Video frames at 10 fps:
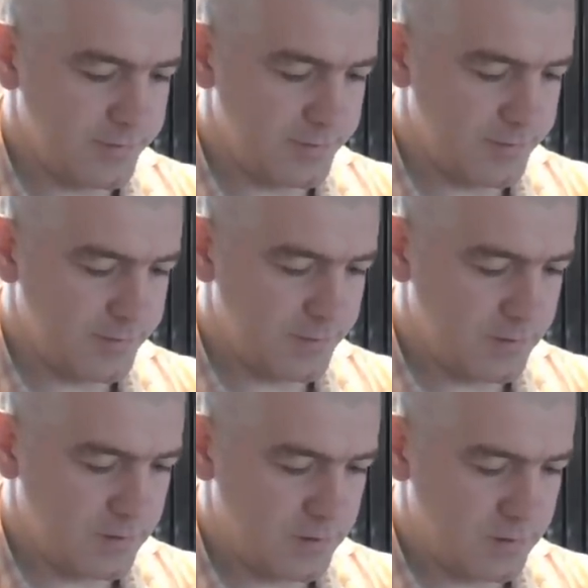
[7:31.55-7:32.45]

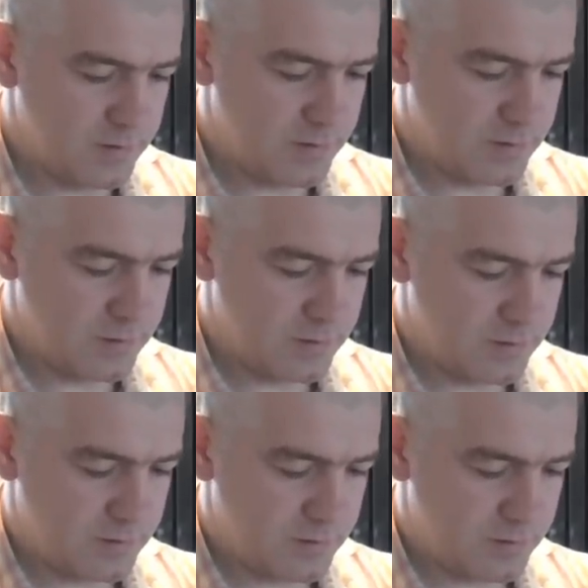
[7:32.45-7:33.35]

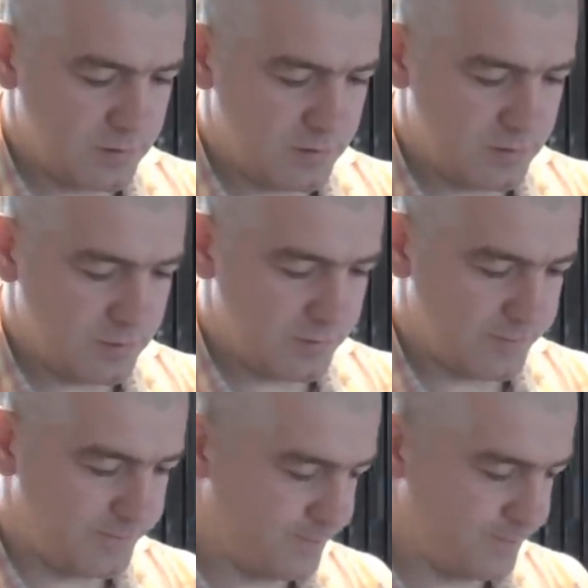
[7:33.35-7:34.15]
Nothing is said.